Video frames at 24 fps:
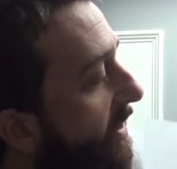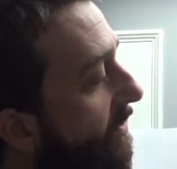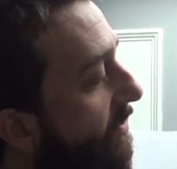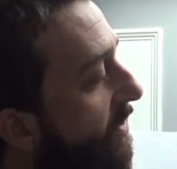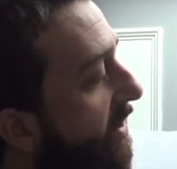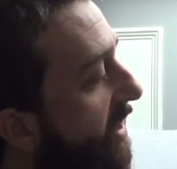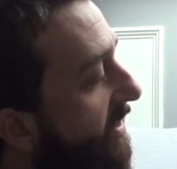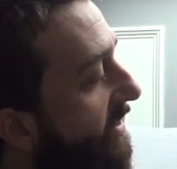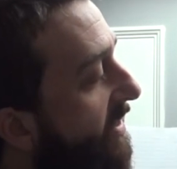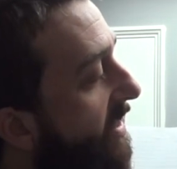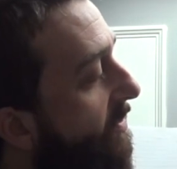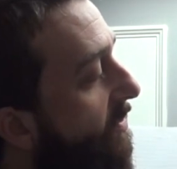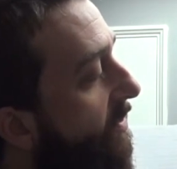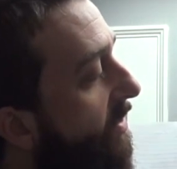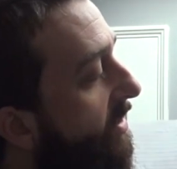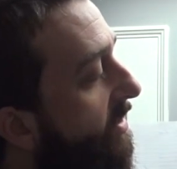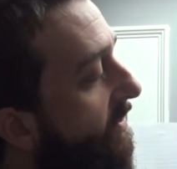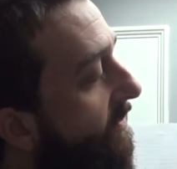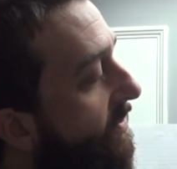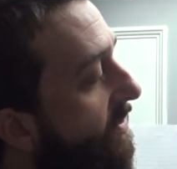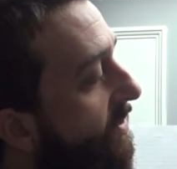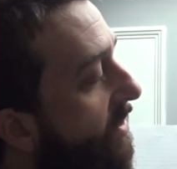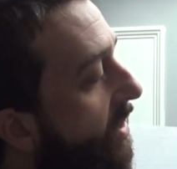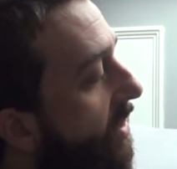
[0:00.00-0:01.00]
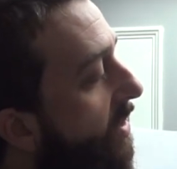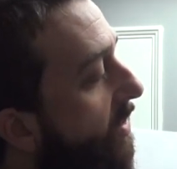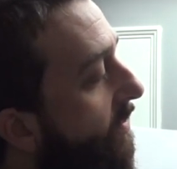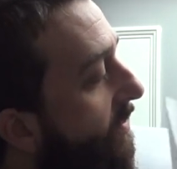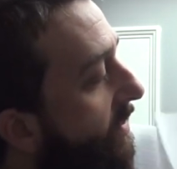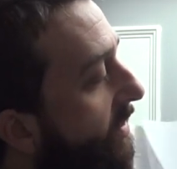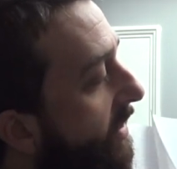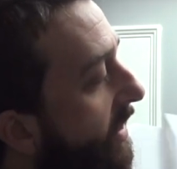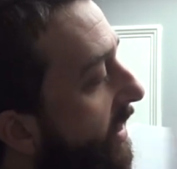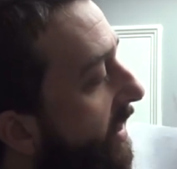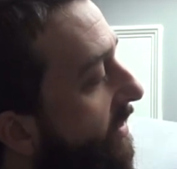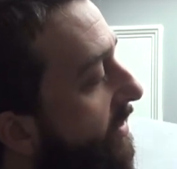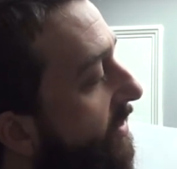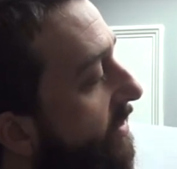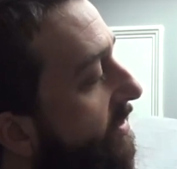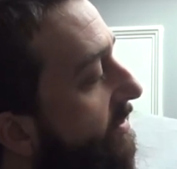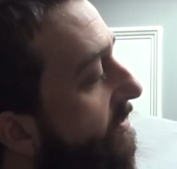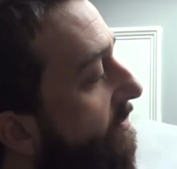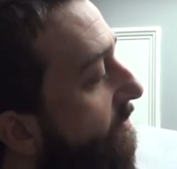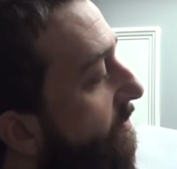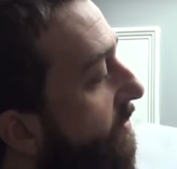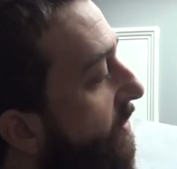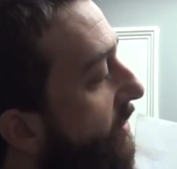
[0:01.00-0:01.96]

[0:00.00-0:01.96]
Write down what you've sold and just